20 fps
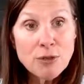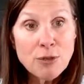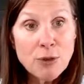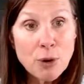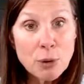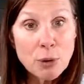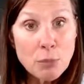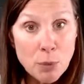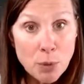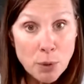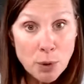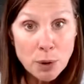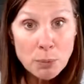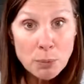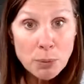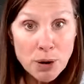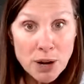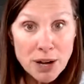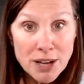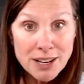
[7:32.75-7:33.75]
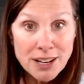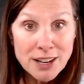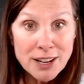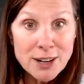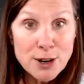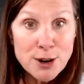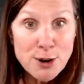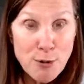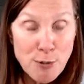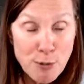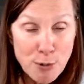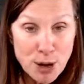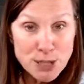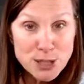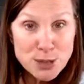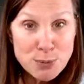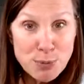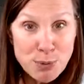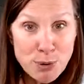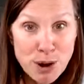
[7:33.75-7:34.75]
for more prana.
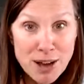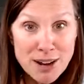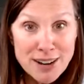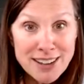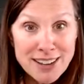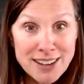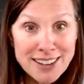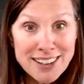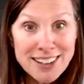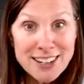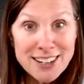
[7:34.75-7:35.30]
What's prana?